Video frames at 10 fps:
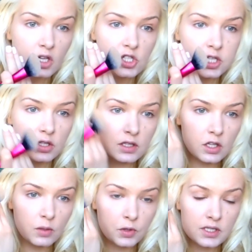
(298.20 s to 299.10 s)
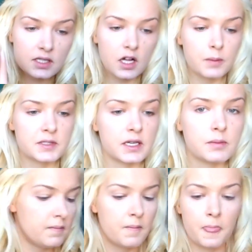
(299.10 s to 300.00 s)
cheek look a little more
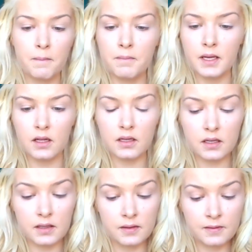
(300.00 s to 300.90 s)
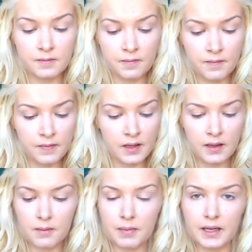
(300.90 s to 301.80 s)
sculpted. Milk
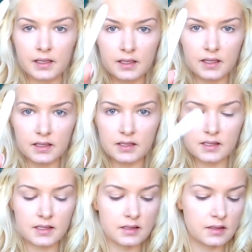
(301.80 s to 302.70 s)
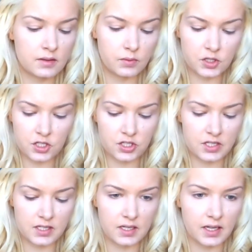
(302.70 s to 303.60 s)
by NYX, which is
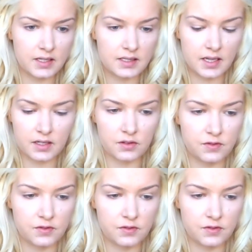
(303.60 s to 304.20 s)
just a nice kind